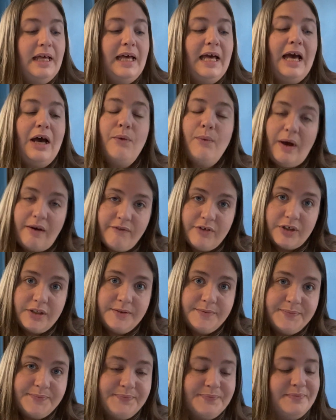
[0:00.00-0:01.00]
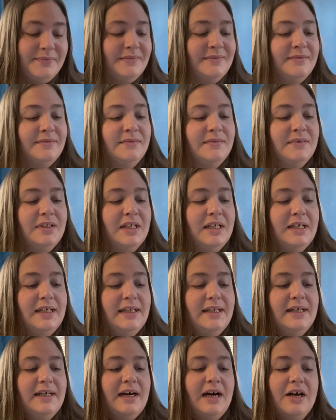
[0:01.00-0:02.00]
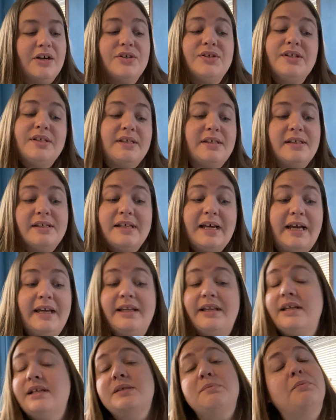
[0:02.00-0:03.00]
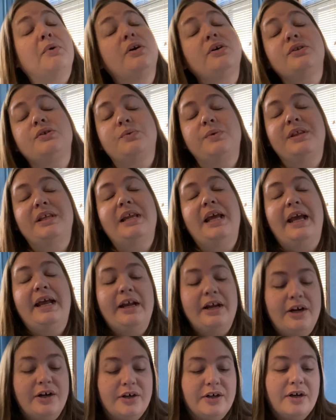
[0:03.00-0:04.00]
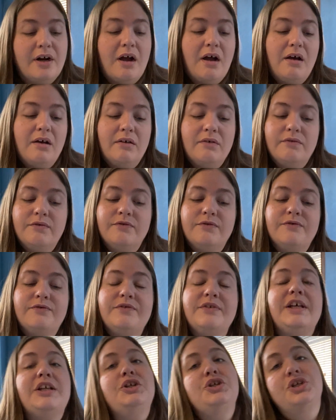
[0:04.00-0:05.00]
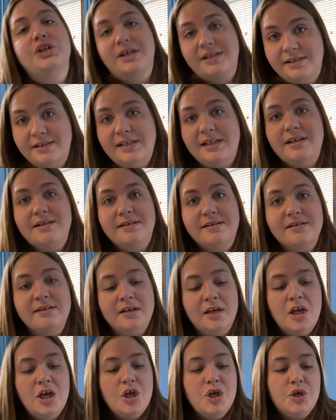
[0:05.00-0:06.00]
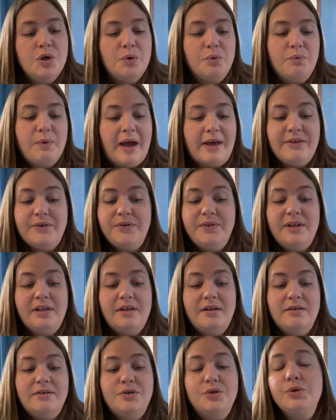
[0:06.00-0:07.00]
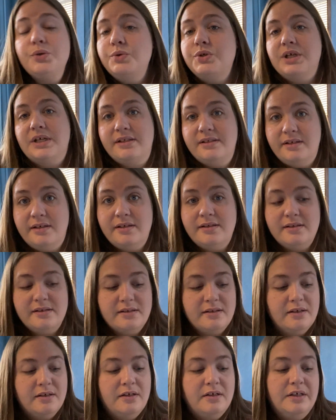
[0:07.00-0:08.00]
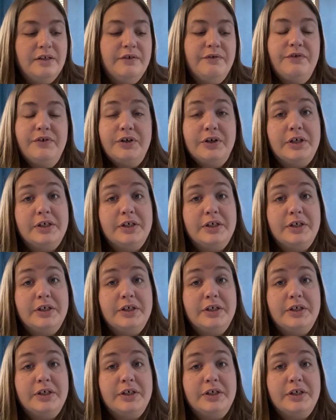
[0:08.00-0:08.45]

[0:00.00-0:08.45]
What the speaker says: However, our society is marked with an air of injustice rather than true justice for